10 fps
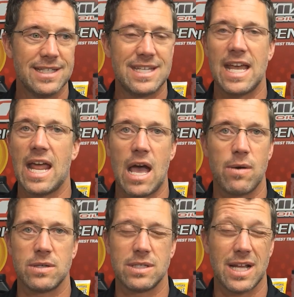10
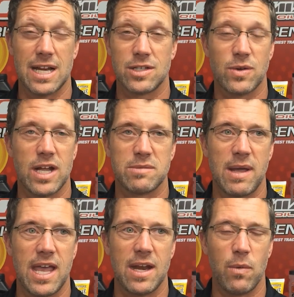hours and kind of scratch
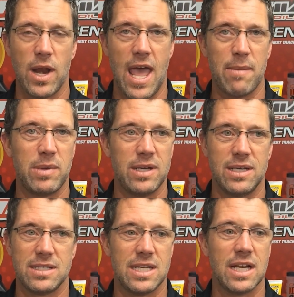my head at what happened,
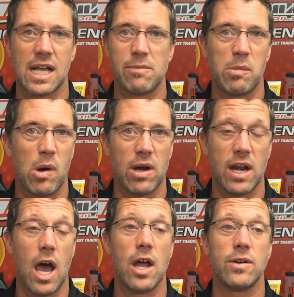and seen it come apart at
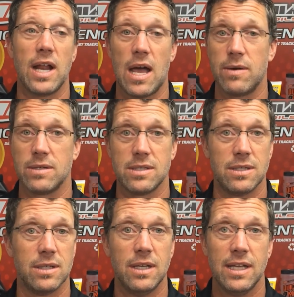100 hours
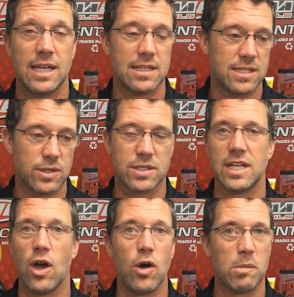and still
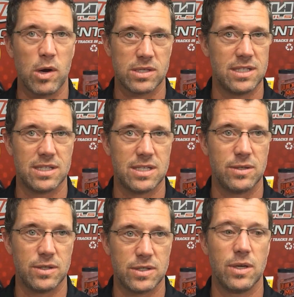see hone marks in the
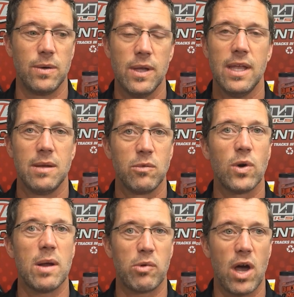cylinder. So
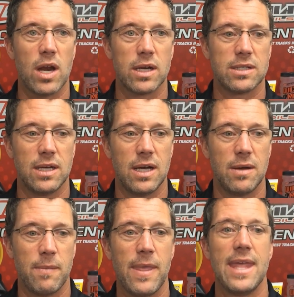great product.
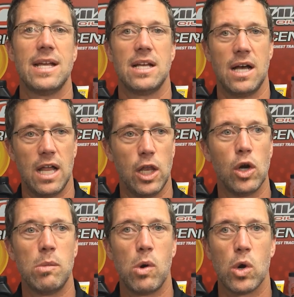A
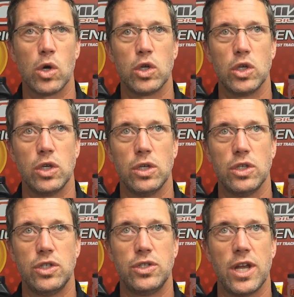little more
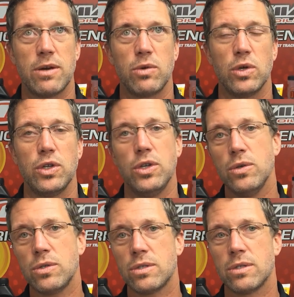general
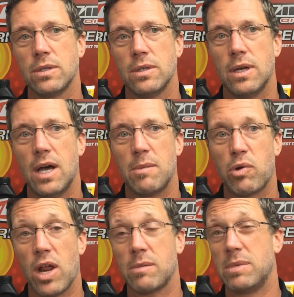use
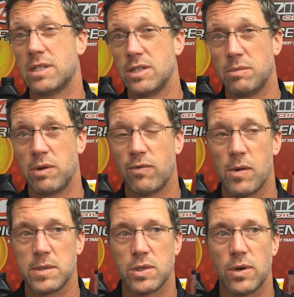product, but still
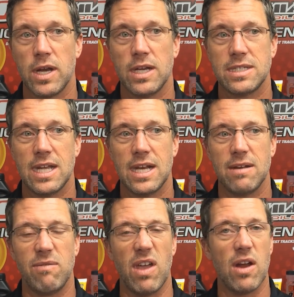performance
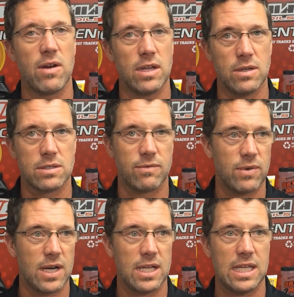orientated, very user
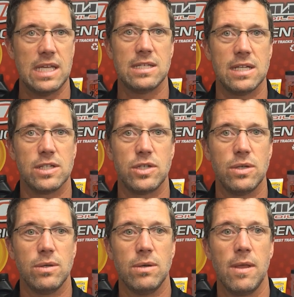friendly, easy to
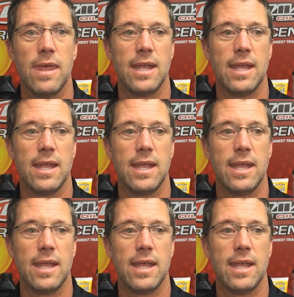tune.